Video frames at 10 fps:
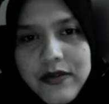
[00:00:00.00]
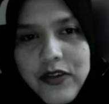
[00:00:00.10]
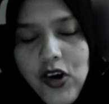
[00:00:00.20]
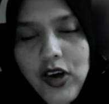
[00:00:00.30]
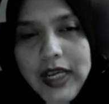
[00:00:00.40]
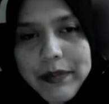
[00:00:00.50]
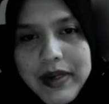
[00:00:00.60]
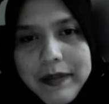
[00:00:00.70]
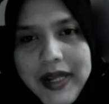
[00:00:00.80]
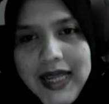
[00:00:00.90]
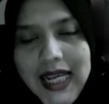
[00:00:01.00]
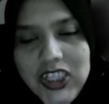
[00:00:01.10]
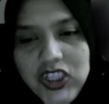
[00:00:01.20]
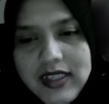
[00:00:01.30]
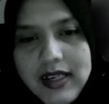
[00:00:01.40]
For
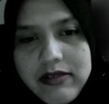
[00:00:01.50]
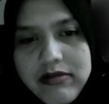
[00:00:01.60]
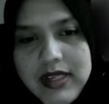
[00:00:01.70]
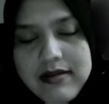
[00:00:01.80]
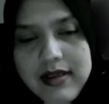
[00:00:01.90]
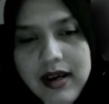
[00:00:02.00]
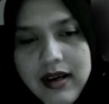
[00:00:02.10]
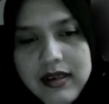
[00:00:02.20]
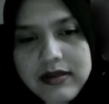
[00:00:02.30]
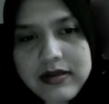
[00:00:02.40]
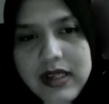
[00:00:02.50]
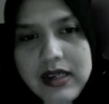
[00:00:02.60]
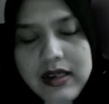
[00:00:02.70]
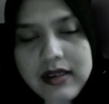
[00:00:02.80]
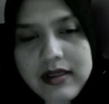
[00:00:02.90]
implementation and result,
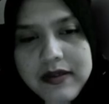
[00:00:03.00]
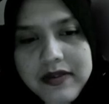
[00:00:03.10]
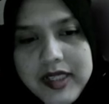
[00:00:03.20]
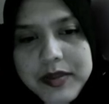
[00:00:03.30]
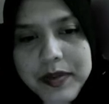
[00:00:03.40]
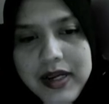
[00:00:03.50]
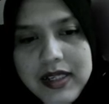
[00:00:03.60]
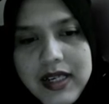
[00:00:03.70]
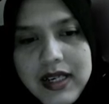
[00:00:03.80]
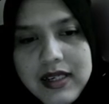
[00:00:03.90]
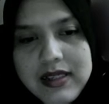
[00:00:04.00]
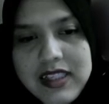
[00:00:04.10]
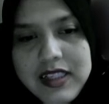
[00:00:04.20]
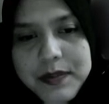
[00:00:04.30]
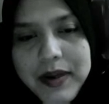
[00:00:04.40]
the first part
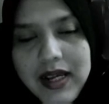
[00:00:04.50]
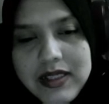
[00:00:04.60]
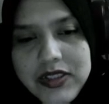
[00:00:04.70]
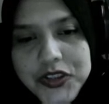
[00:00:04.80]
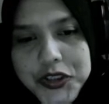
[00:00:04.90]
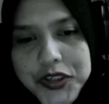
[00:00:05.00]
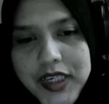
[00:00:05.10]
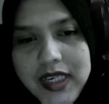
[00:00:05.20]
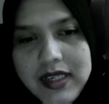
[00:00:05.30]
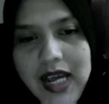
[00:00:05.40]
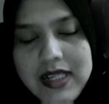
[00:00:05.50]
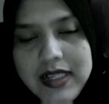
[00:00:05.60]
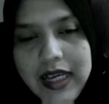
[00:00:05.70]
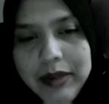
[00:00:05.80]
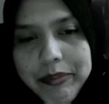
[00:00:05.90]
is splash screen
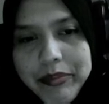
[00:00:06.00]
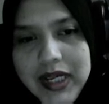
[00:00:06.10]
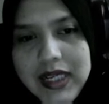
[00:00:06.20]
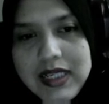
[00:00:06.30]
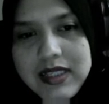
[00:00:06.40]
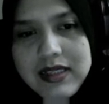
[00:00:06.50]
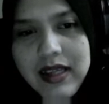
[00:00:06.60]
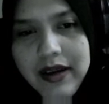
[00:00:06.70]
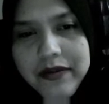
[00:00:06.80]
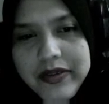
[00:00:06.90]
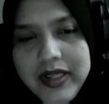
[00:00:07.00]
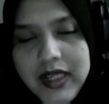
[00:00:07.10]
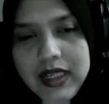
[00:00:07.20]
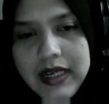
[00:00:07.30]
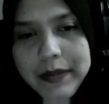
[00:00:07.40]
SAP
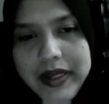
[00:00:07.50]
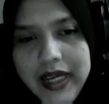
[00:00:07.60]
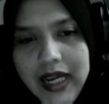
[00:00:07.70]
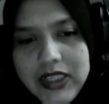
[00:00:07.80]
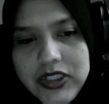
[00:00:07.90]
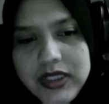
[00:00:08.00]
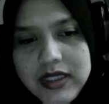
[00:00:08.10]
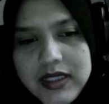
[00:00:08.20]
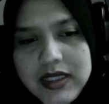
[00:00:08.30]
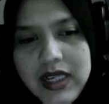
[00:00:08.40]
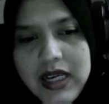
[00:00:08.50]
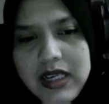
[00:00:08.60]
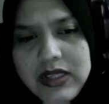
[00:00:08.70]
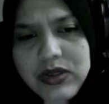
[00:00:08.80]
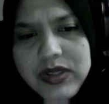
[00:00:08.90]
safety applications.
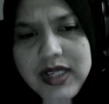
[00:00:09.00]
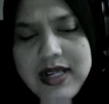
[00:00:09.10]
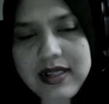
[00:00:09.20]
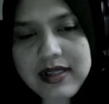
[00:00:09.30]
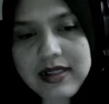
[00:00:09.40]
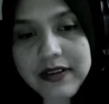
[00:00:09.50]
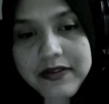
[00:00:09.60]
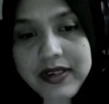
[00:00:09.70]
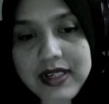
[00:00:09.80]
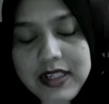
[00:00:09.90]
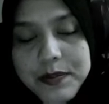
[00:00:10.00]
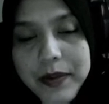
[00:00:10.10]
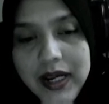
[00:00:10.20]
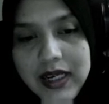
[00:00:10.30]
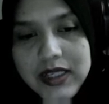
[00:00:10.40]
So this is the first
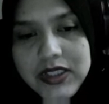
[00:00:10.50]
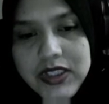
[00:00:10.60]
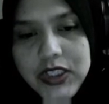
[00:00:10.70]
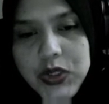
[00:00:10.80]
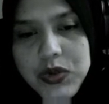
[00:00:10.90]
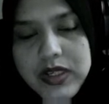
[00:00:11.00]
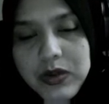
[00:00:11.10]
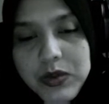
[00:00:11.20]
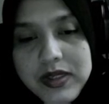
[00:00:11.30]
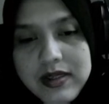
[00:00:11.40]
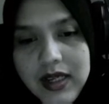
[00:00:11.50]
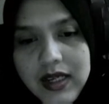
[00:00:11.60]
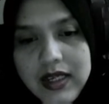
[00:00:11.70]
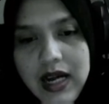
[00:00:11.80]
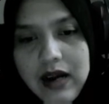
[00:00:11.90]
page user will
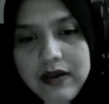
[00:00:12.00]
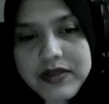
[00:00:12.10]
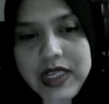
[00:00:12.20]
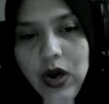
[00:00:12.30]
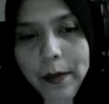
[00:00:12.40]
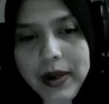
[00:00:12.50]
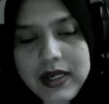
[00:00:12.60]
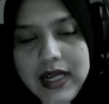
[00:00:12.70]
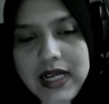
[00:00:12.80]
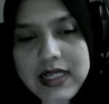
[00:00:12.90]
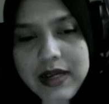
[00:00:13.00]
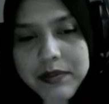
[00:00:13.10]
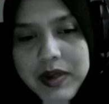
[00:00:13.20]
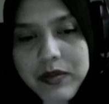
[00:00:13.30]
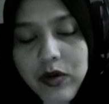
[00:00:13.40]
see after open
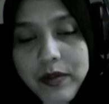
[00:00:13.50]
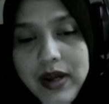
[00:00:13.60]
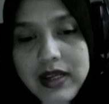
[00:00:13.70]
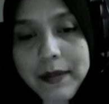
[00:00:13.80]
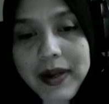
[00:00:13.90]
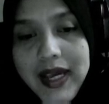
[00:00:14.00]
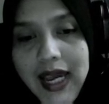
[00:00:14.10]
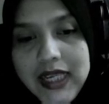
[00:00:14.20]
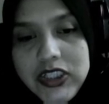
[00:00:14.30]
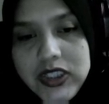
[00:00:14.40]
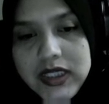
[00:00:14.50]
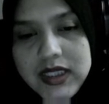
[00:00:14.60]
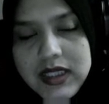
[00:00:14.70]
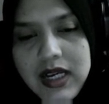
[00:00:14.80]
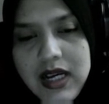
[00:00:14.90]
SAP mobile application.